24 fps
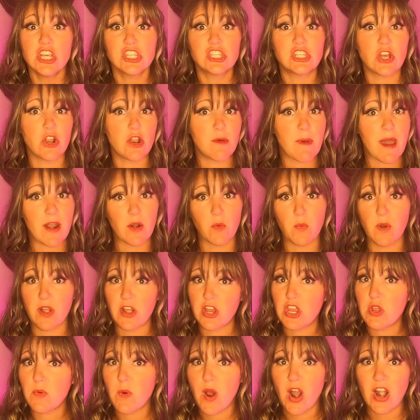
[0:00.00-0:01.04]
so no matter where
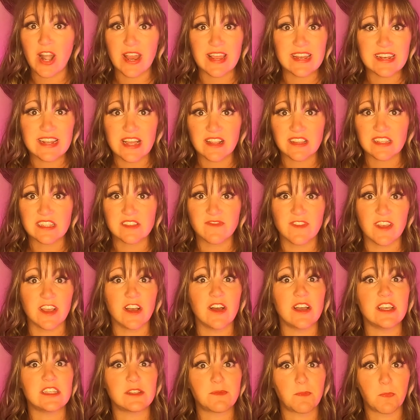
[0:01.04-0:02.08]
you are in
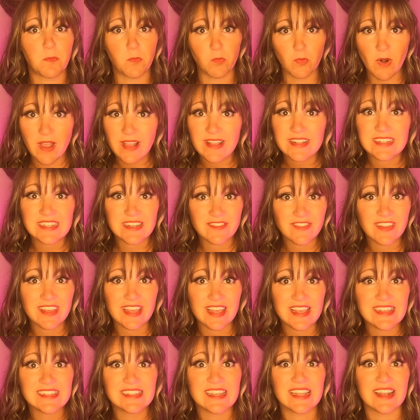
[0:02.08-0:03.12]
Douglasville, it's relatively
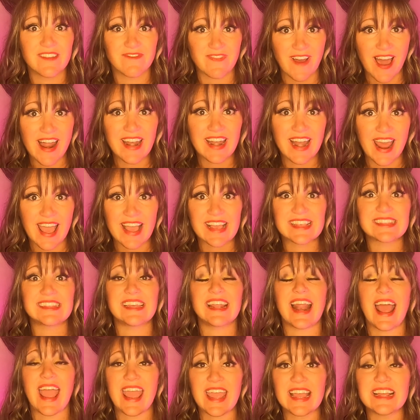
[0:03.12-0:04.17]
easy to find an
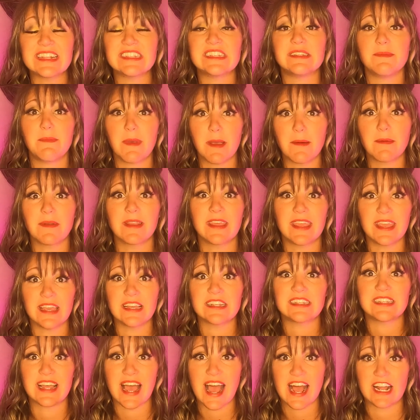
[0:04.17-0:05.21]
exit and to be able to
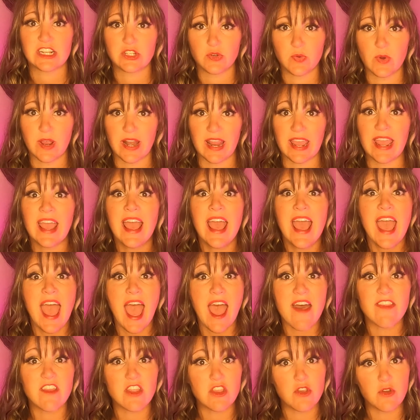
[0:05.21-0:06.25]
get to I-20.
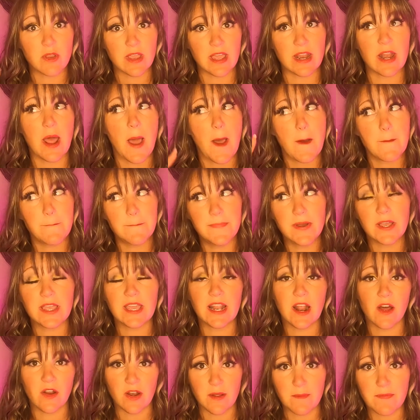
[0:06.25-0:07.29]
And then you can book
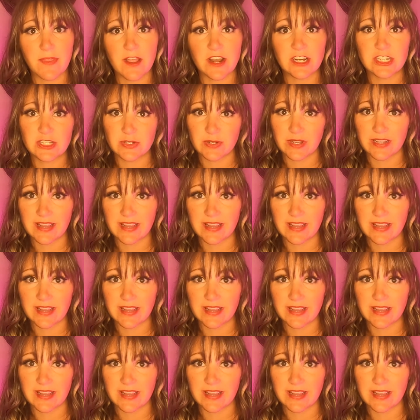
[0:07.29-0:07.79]
it on up there to